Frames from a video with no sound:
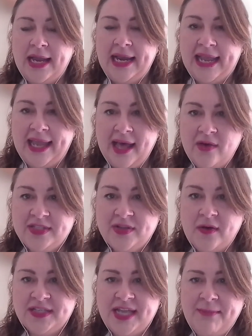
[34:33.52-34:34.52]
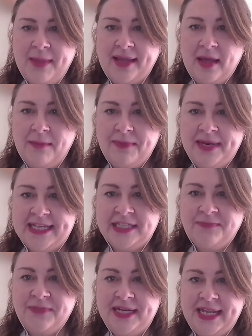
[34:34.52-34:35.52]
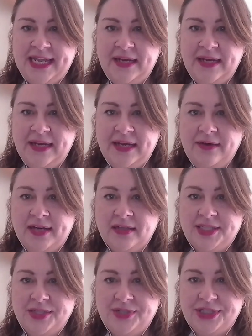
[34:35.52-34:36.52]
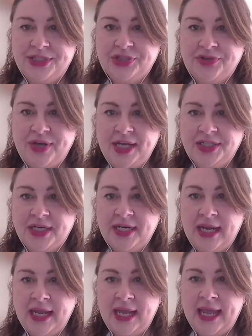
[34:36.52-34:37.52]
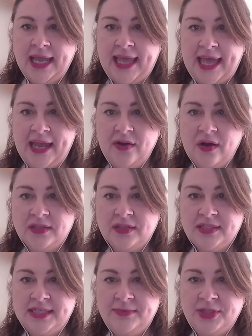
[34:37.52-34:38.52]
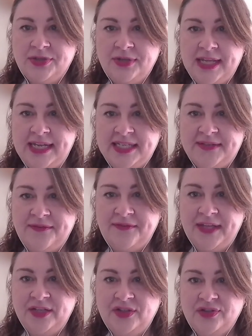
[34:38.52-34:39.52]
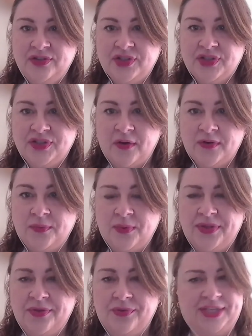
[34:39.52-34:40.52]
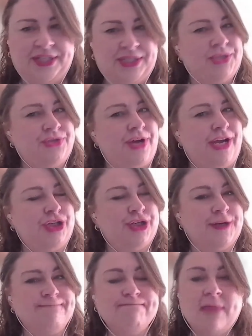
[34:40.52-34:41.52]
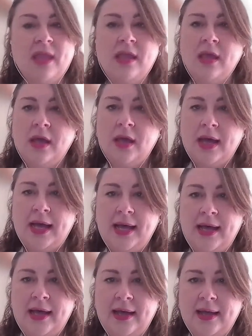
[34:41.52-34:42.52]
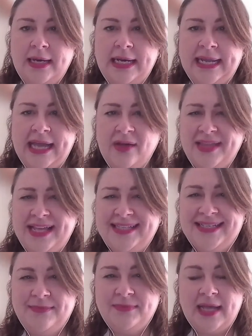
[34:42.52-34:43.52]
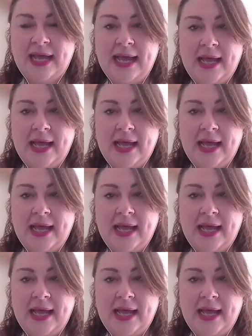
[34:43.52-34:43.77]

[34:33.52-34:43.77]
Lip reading: Lekau is asking, my company has been in final deregistration, cannot seem to intervene to start with the registration. Leka, that seems